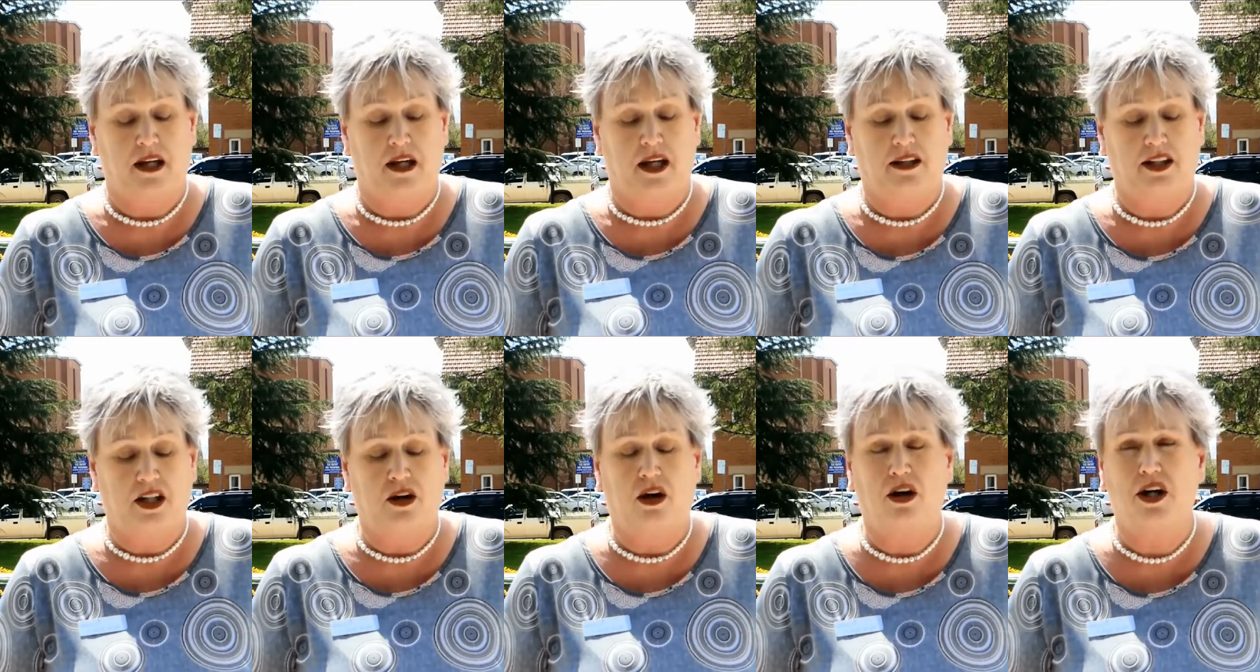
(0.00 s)

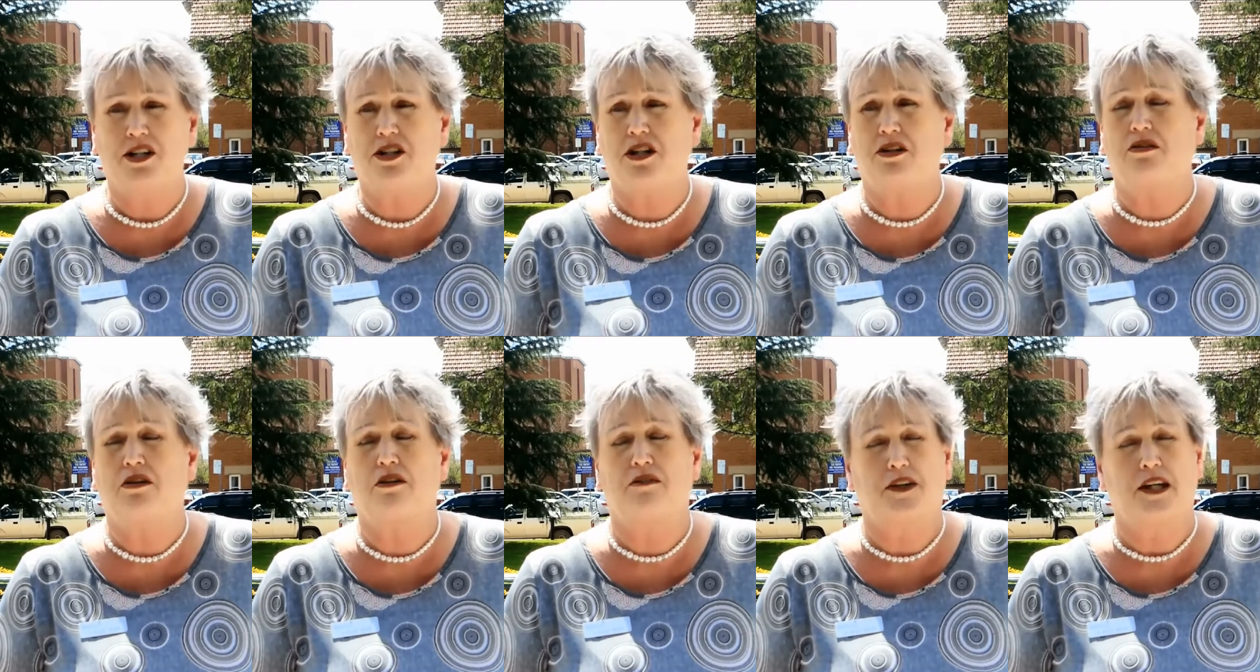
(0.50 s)
And the
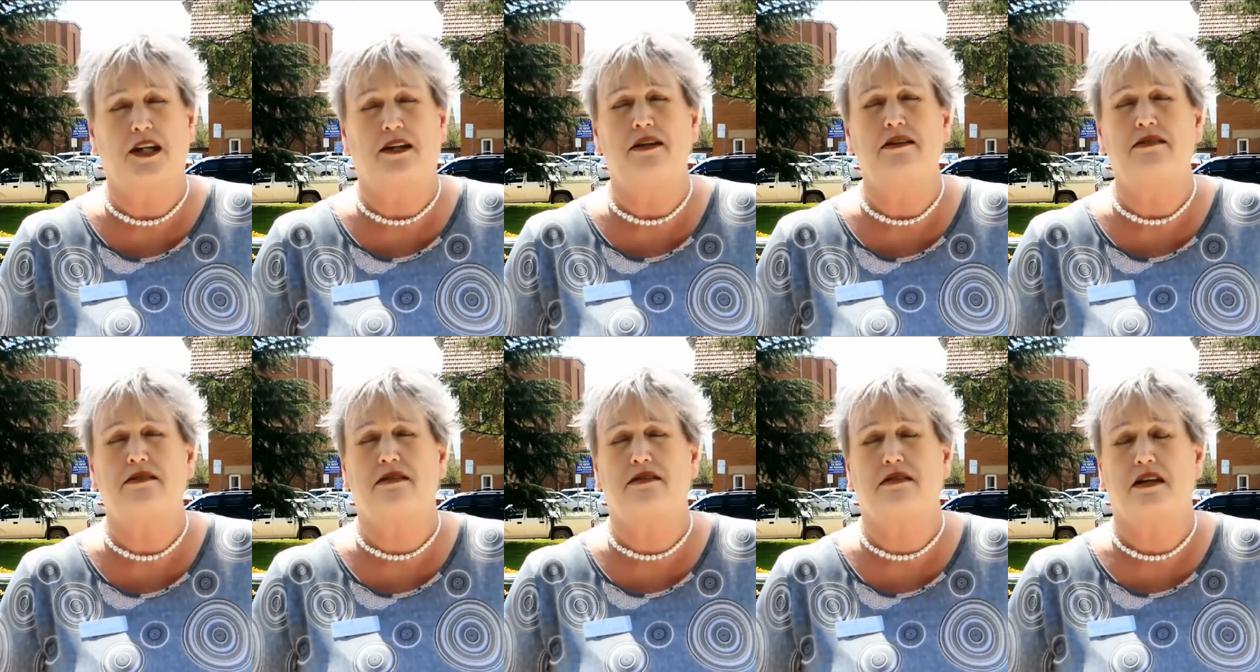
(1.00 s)
idea of
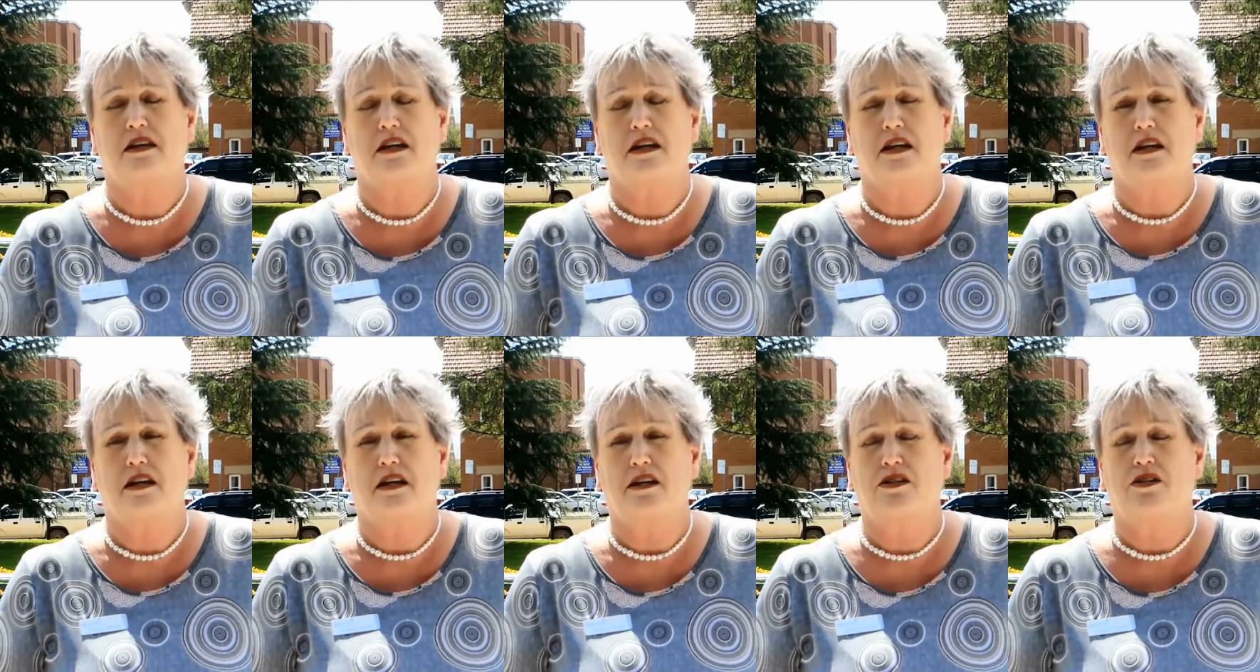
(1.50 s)
this
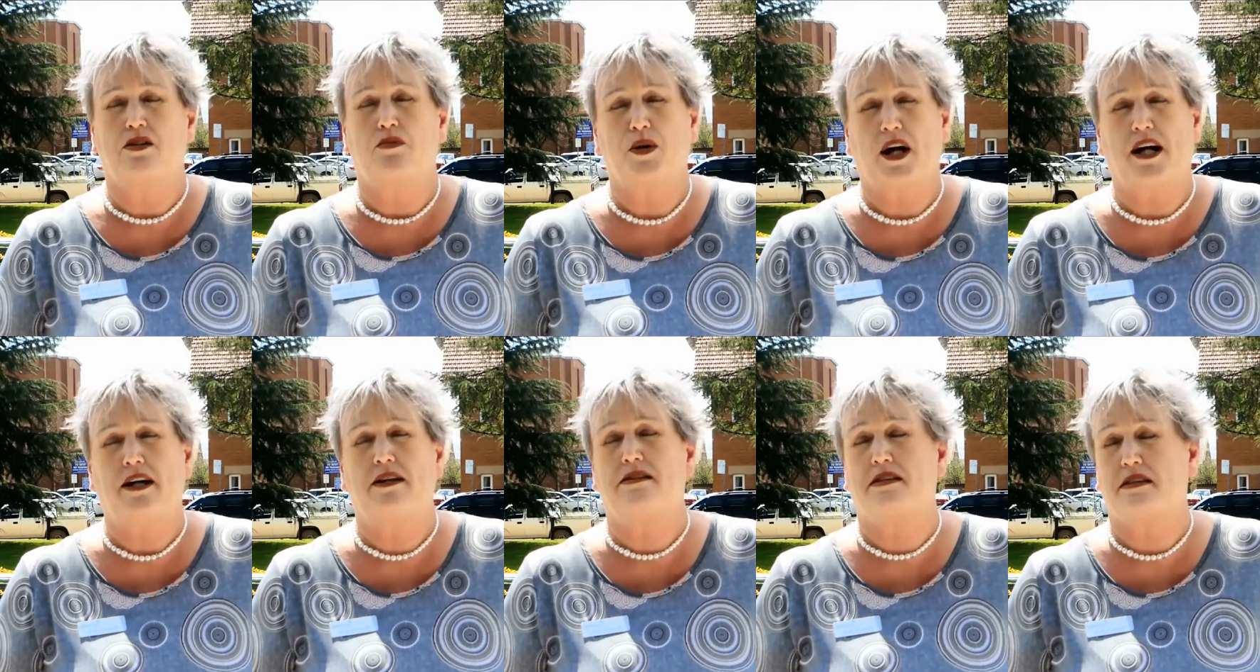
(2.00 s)
is to
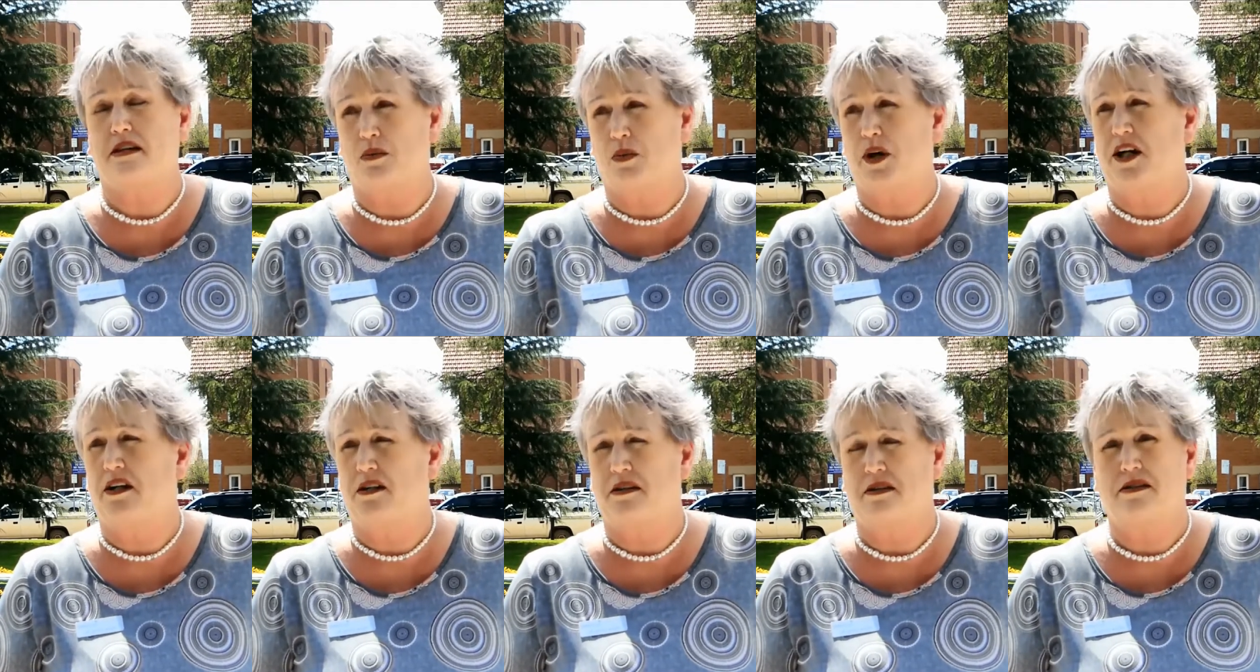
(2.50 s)
raise the
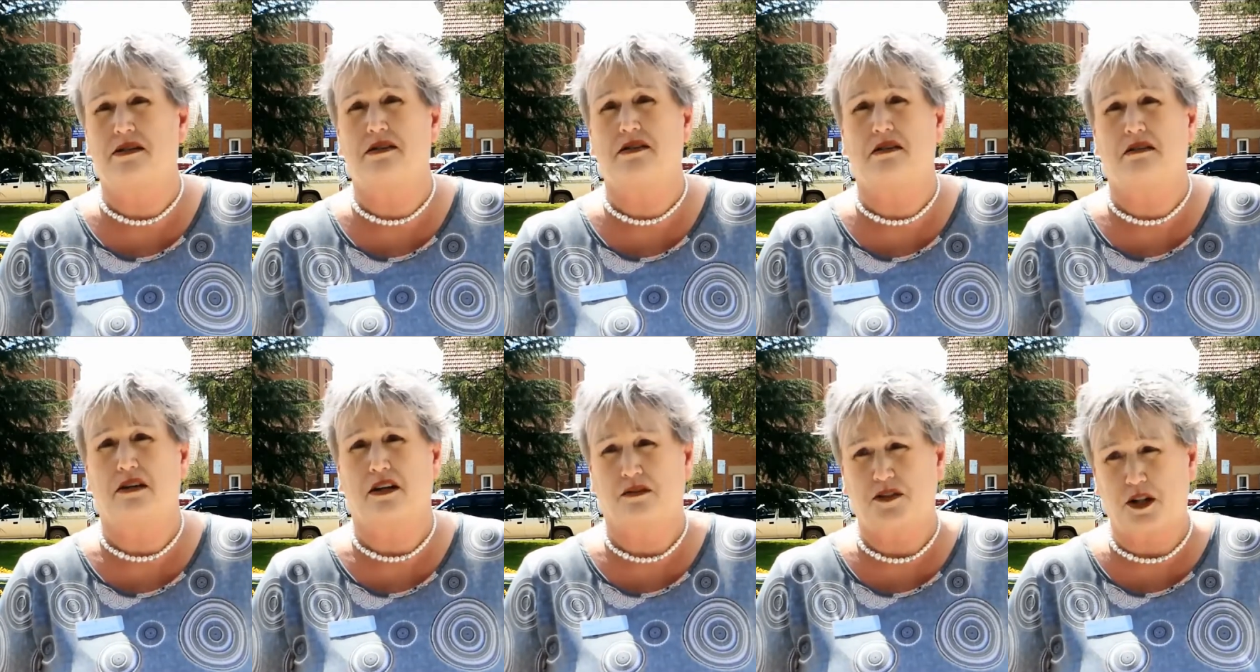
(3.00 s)
awareness
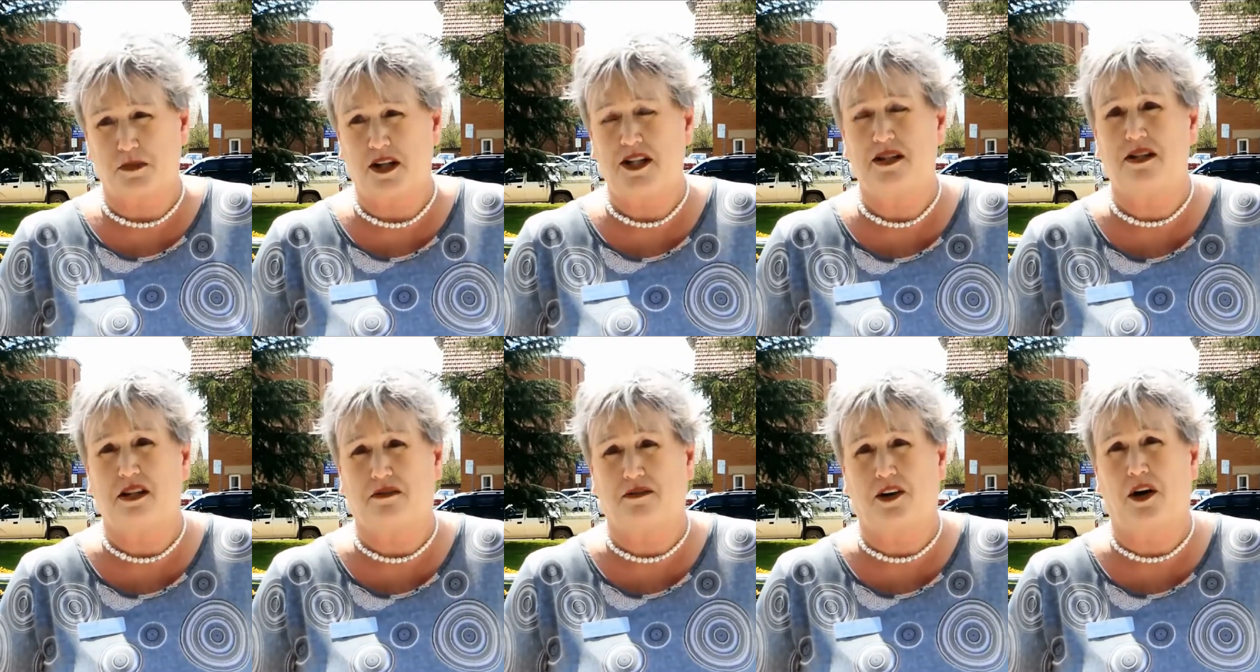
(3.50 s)
of
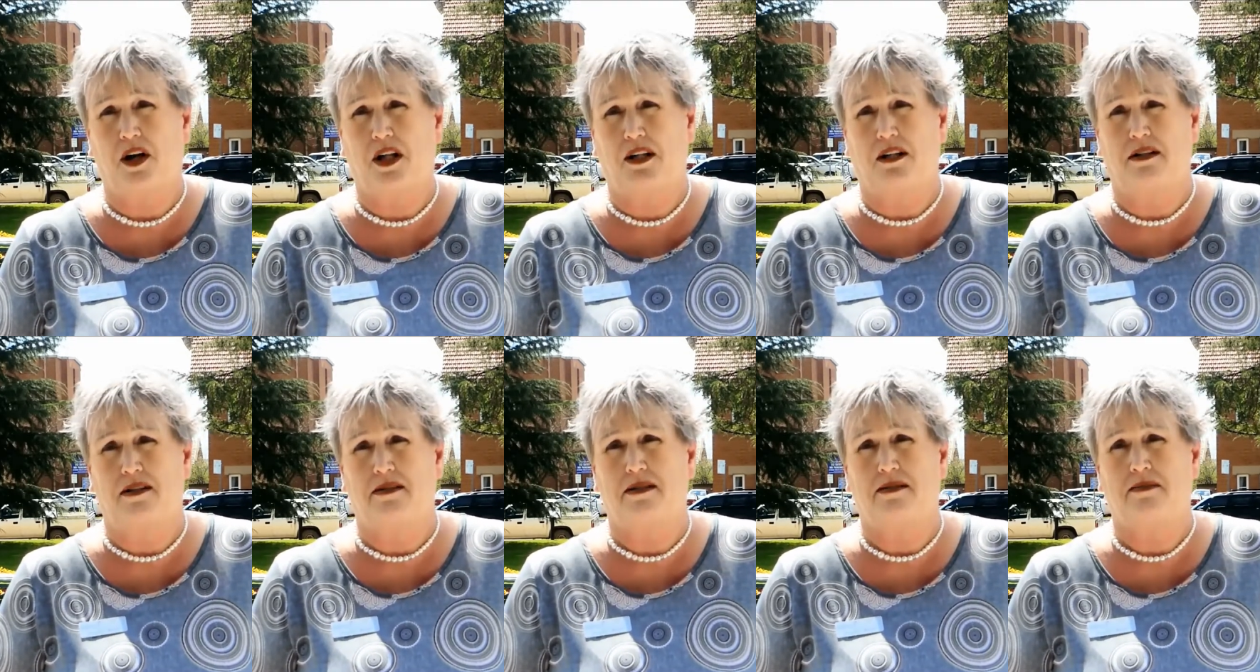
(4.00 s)
domestic
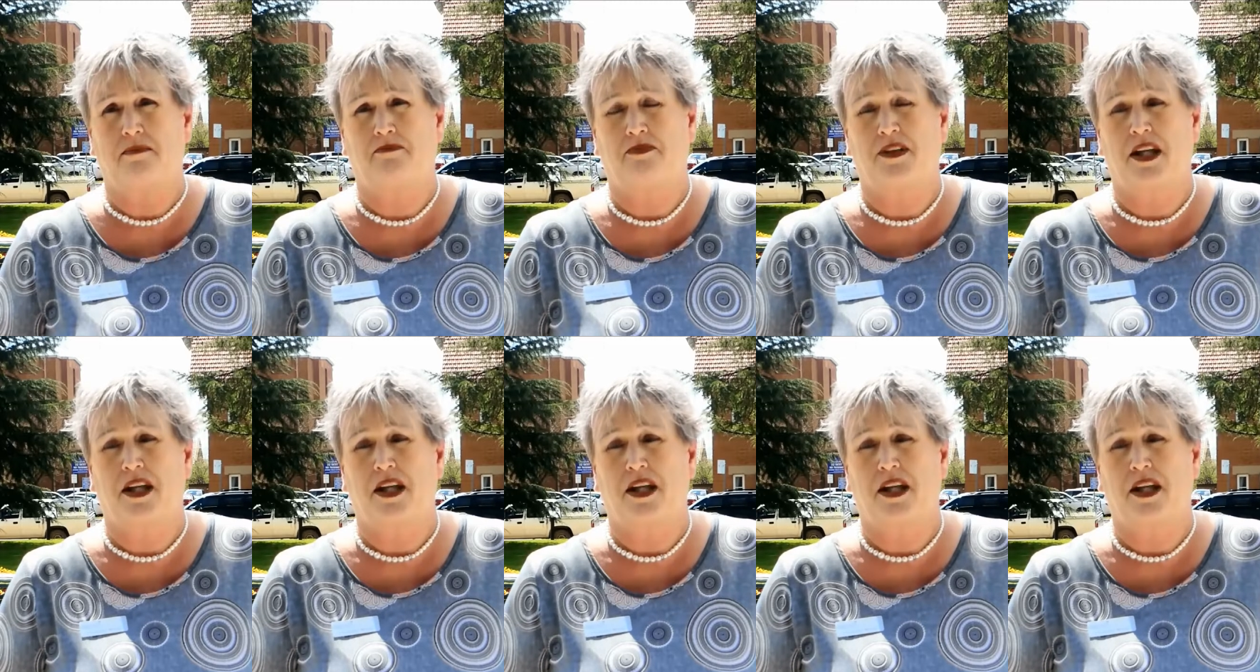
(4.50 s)
violence.